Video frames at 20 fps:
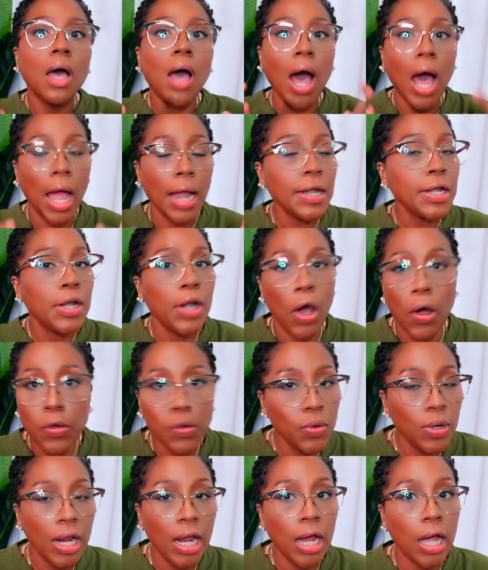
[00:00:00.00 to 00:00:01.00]
I know
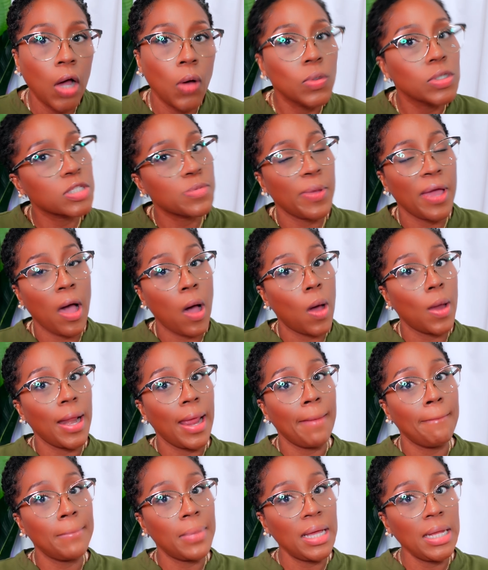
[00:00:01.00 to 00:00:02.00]
you didn't go and spend all
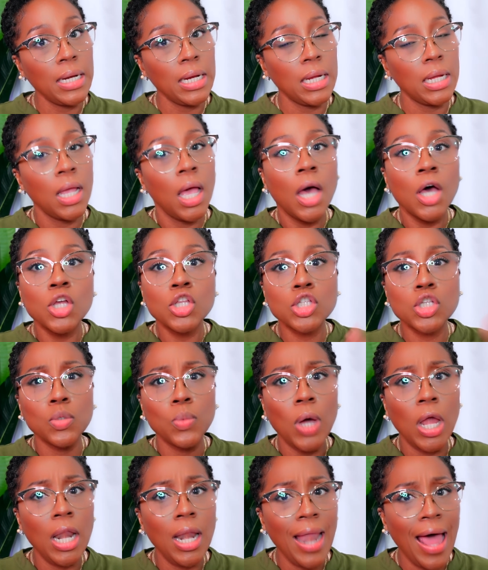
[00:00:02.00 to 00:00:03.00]
that money to
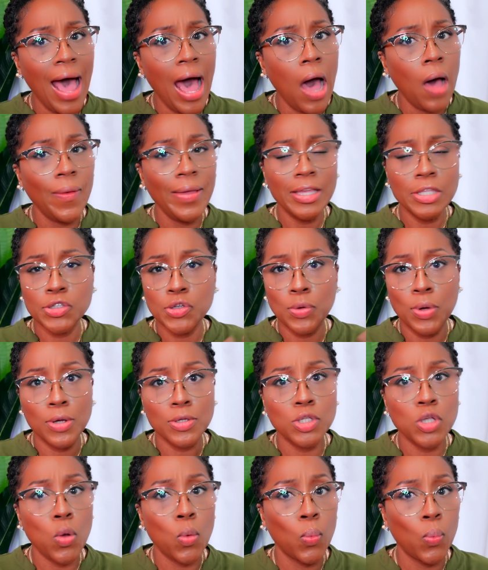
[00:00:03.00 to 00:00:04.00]
allow it to go
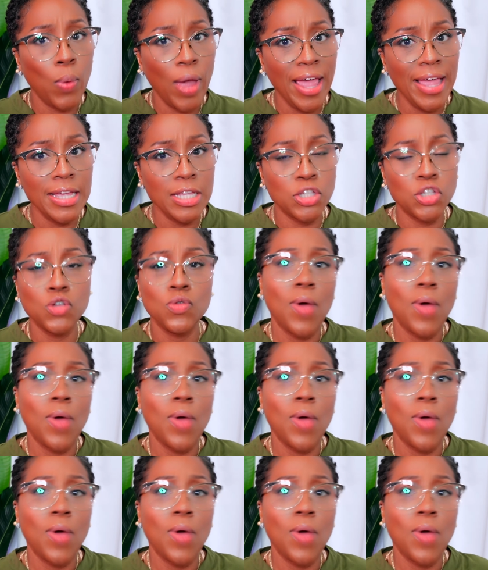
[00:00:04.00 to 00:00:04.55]
to waste.